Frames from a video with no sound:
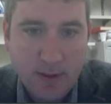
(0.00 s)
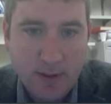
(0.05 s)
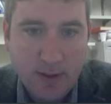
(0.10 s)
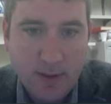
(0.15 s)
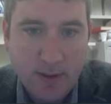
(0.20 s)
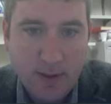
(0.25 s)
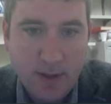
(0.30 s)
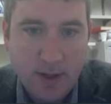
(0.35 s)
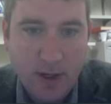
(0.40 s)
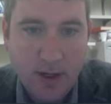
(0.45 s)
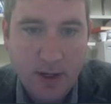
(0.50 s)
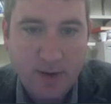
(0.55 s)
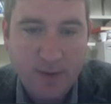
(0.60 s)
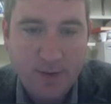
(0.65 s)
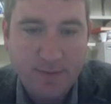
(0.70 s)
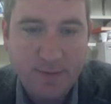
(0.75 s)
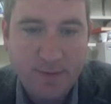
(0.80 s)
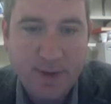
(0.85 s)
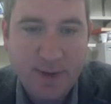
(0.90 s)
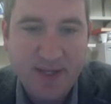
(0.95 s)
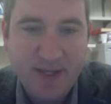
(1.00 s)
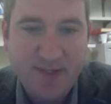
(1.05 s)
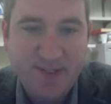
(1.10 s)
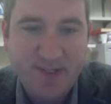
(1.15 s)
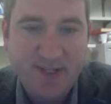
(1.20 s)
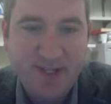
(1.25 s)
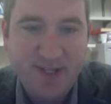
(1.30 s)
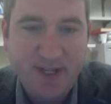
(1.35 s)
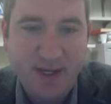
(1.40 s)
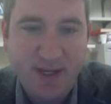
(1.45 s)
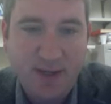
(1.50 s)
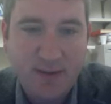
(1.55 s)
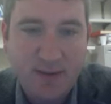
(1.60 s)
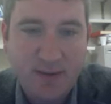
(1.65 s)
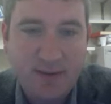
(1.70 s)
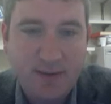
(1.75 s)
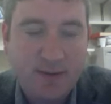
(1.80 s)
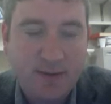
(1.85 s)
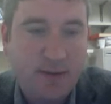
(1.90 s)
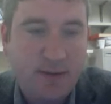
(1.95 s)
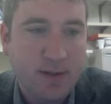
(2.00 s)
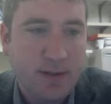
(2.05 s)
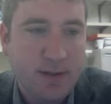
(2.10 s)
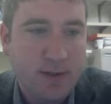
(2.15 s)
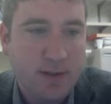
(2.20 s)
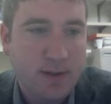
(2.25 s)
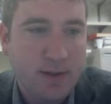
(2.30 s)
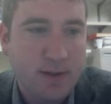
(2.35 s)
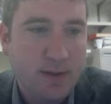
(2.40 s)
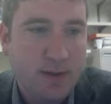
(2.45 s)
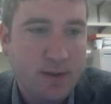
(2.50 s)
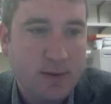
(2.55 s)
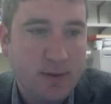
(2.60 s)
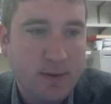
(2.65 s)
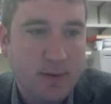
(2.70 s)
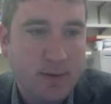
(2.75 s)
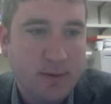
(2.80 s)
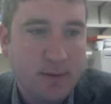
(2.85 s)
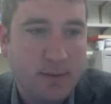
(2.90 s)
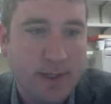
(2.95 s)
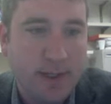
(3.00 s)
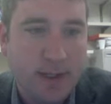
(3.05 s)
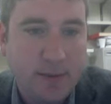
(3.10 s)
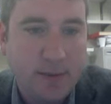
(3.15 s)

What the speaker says: of the base D. Well,